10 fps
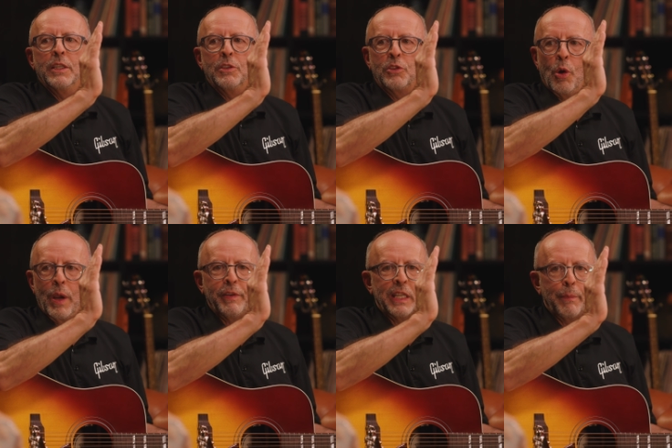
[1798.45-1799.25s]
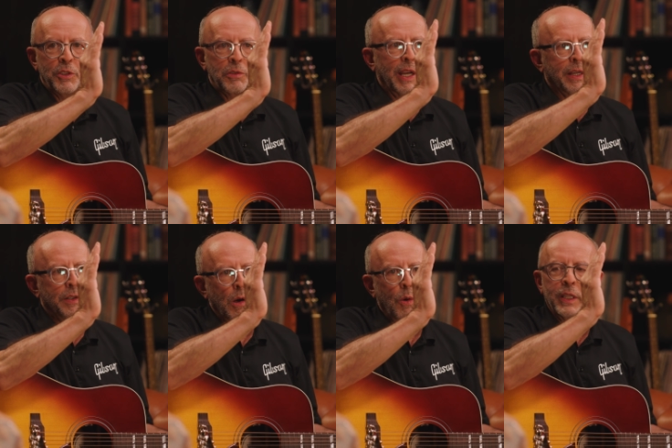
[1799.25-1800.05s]
So every time you strike a
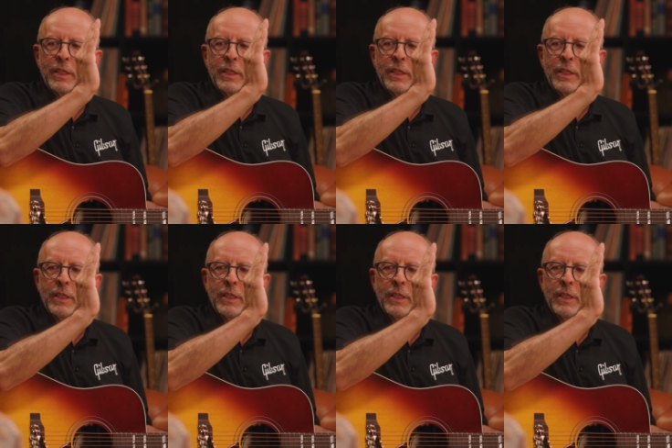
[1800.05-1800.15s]
note and the